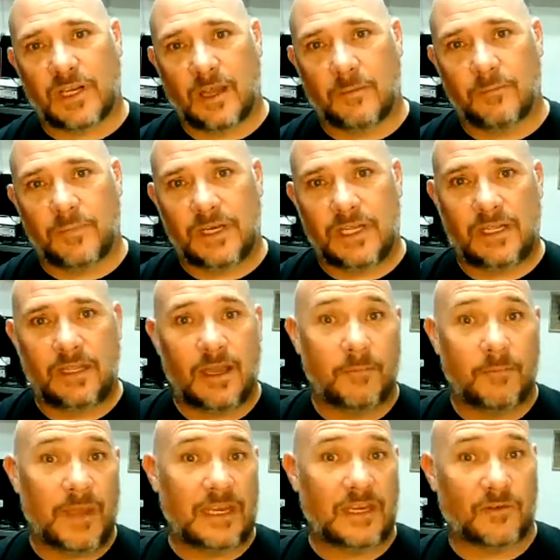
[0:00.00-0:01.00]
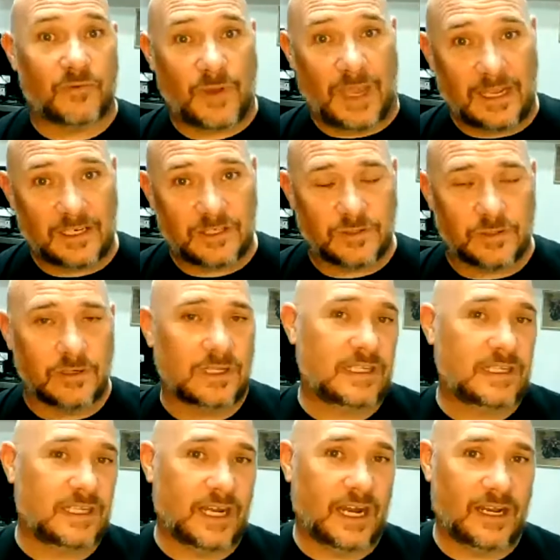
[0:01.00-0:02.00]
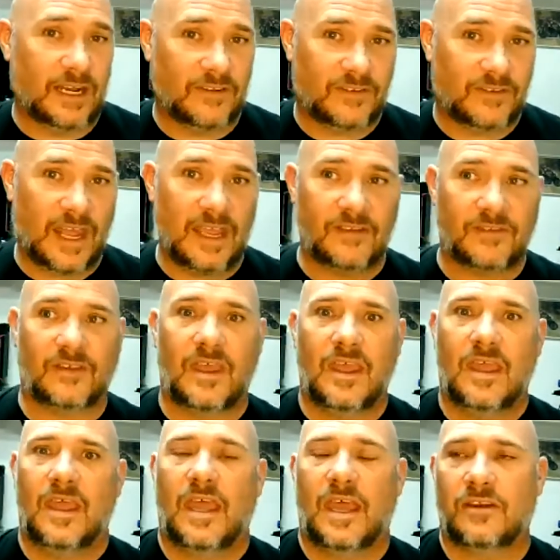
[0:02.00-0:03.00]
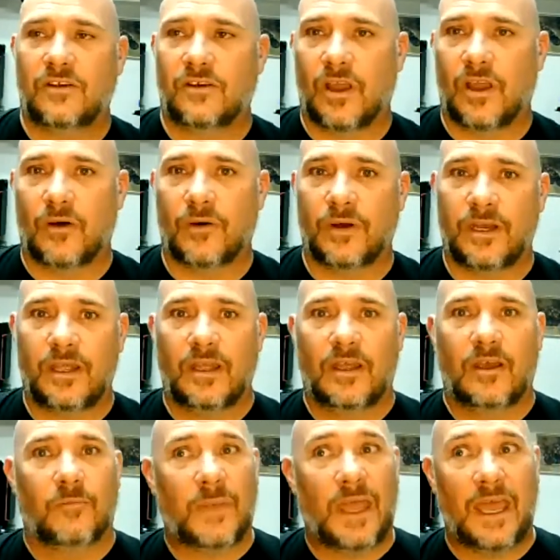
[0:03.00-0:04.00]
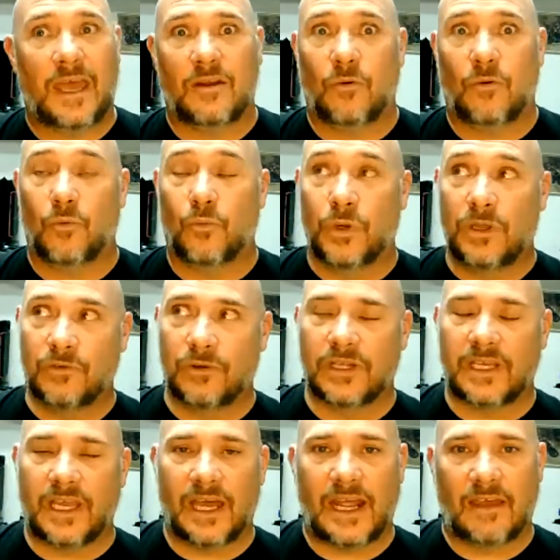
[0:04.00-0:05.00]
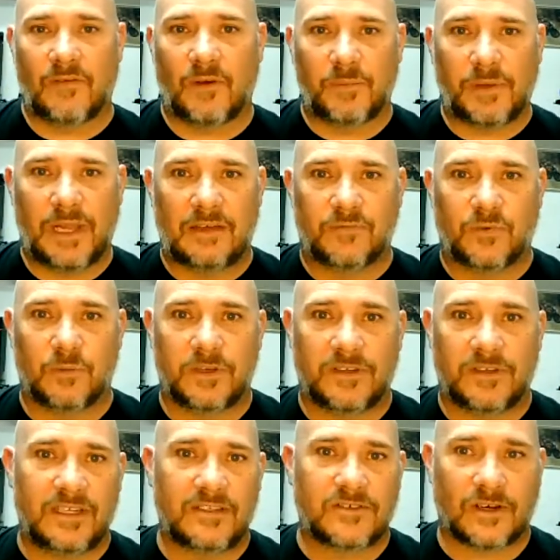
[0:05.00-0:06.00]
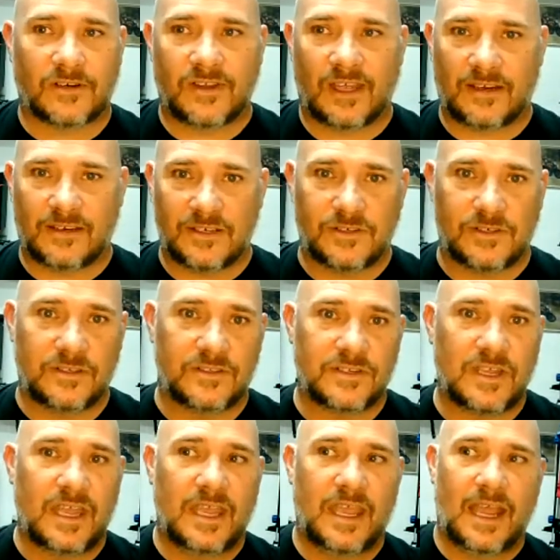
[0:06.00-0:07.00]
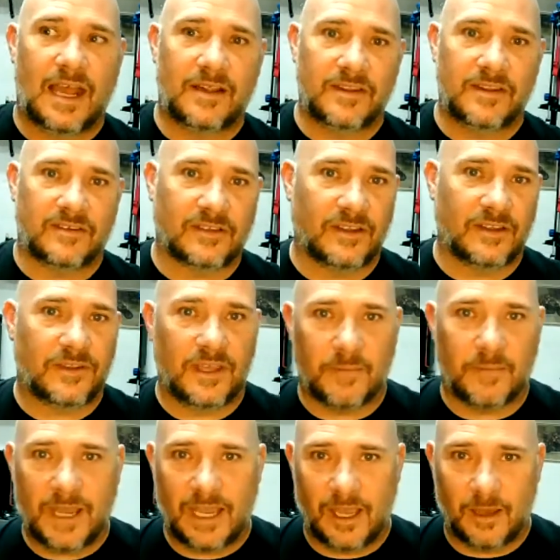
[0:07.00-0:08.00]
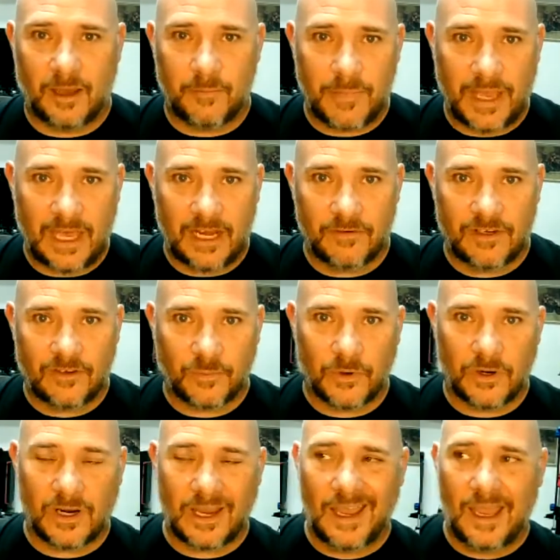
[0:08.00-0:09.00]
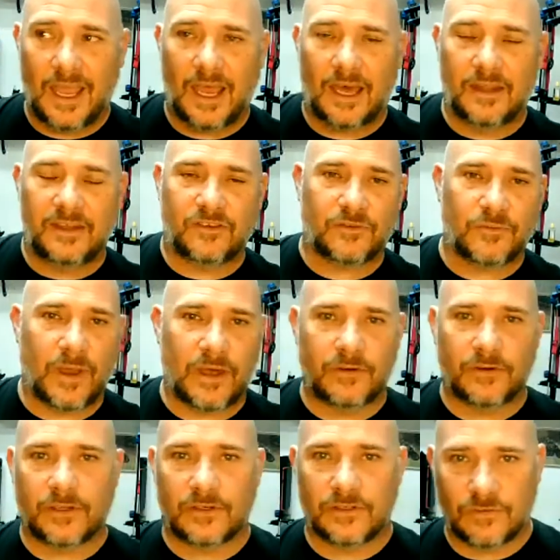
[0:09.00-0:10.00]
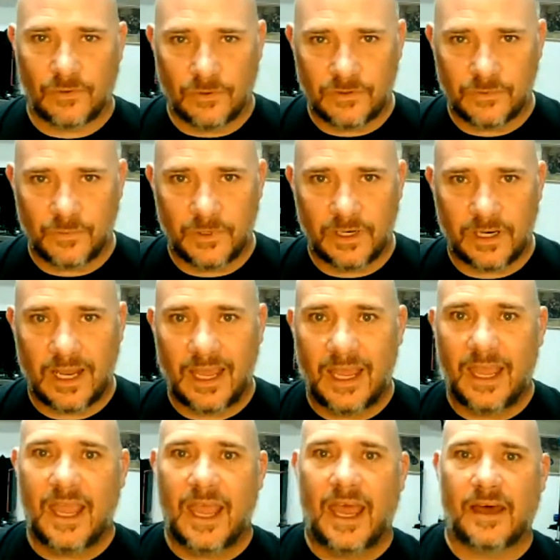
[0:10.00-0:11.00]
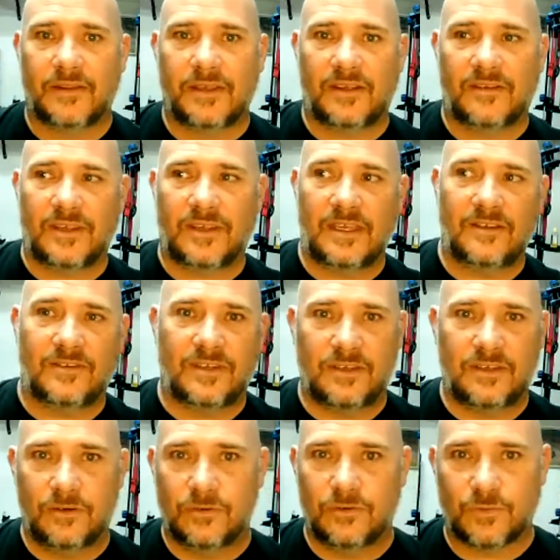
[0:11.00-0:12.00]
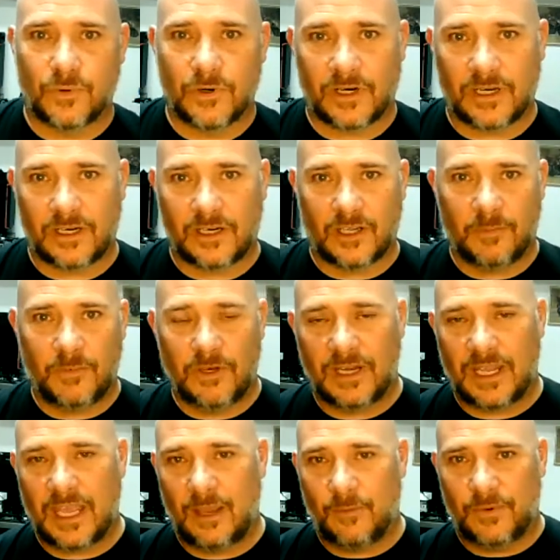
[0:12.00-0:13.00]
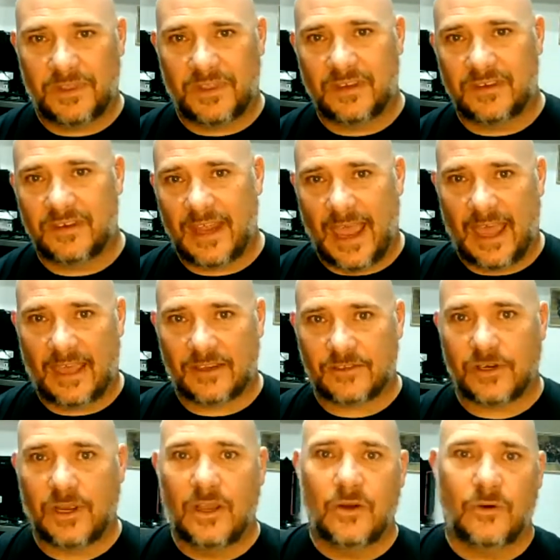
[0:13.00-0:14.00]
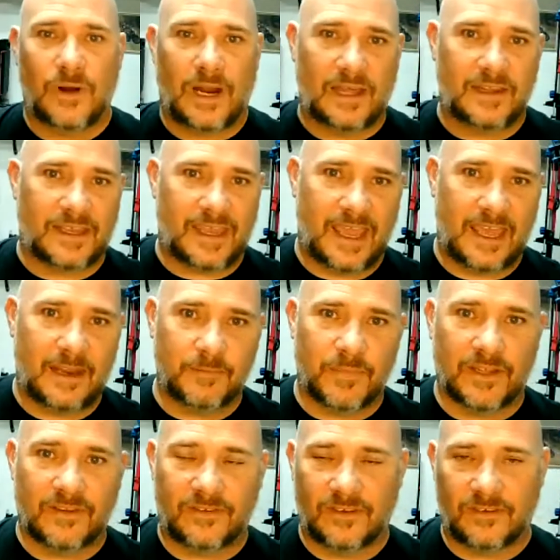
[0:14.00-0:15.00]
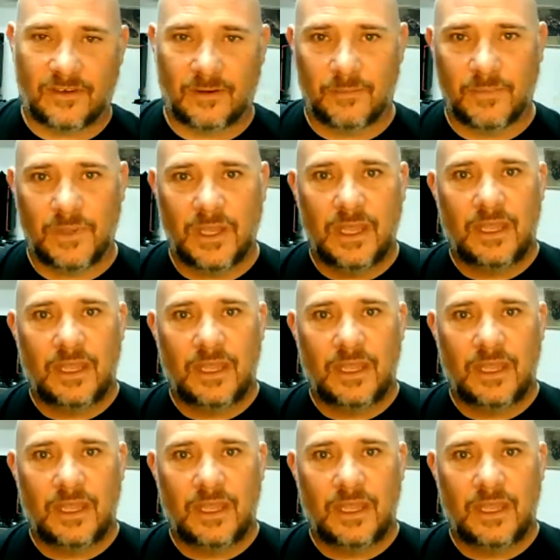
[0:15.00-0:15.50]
company, a manufacturer in the United States, and you're going, man, we really got to have a platform to teach our technicians how these lithium ion batteries work, how these throttle controls work, how these ECUs work and communicate with the dash, or how the CAN bus system,